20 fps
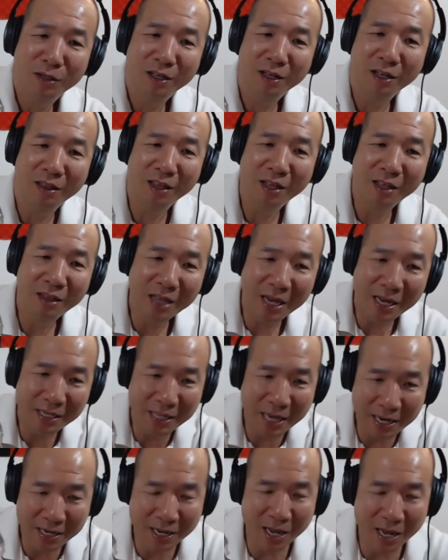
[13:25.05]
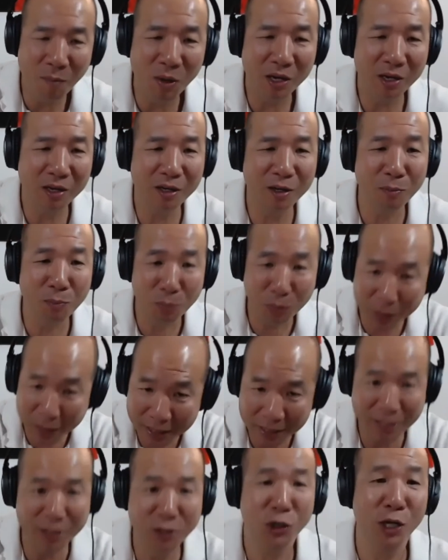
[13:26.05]
And then that dynamic
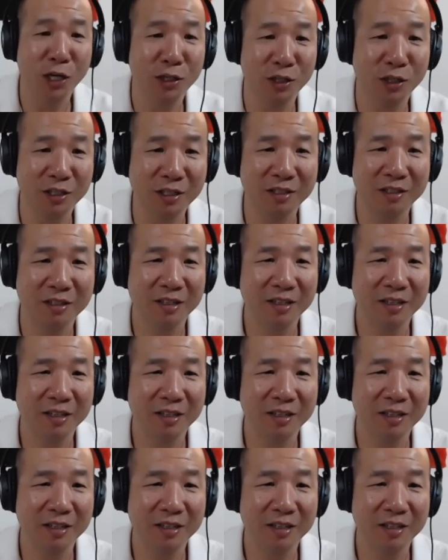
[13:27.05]
completely changes.